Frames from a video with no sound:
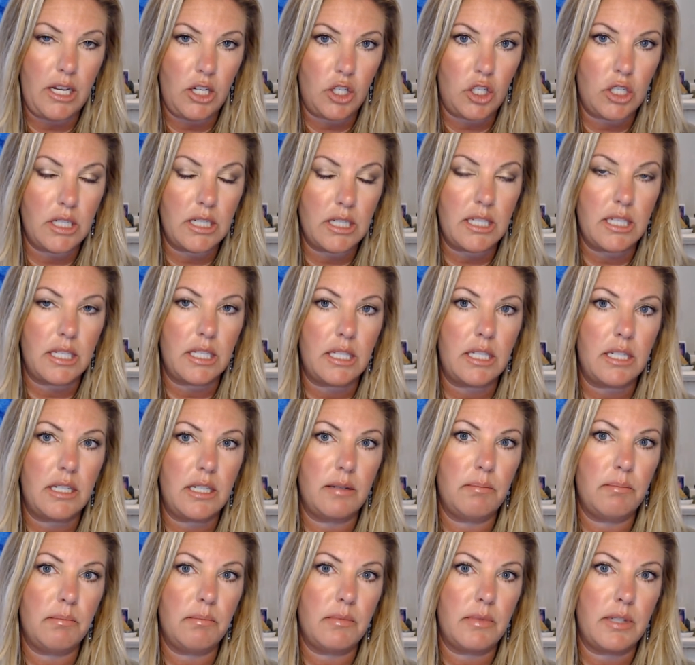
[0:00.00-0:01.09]

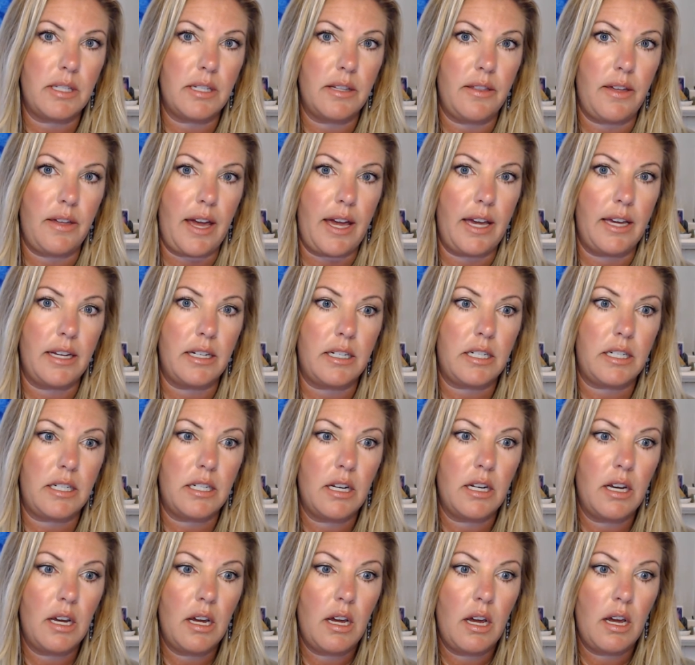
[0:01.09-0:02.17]
systems that
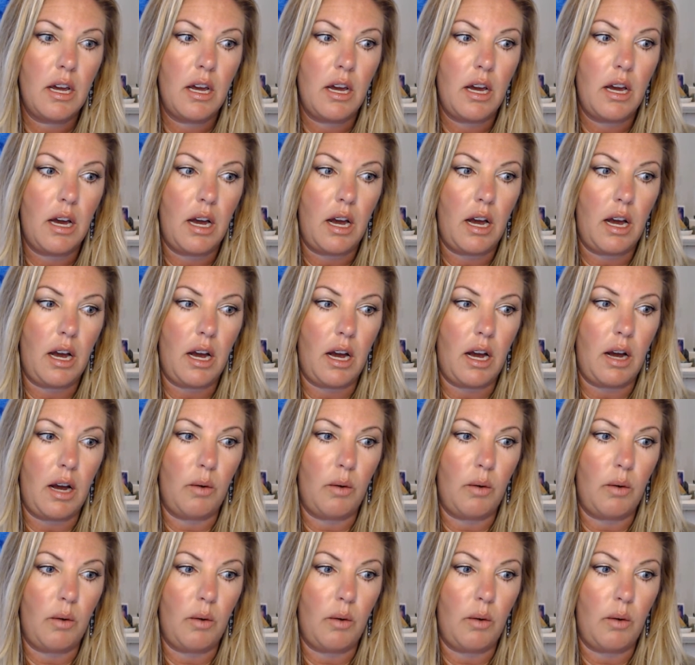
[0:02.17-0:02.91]
uh,